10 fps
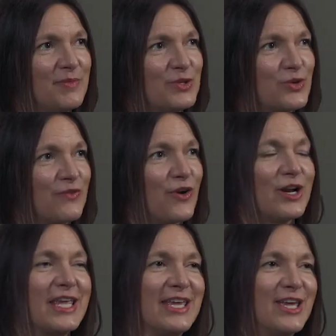sort of
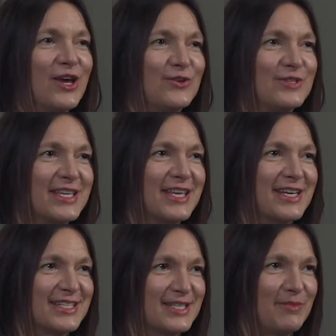our egos can
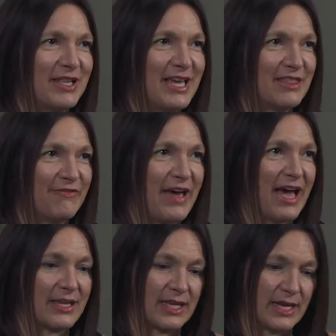assimilate the
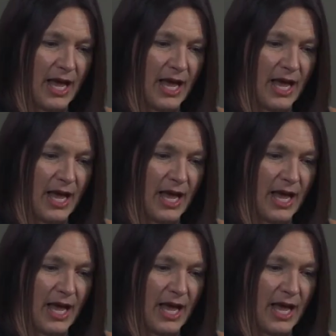fact that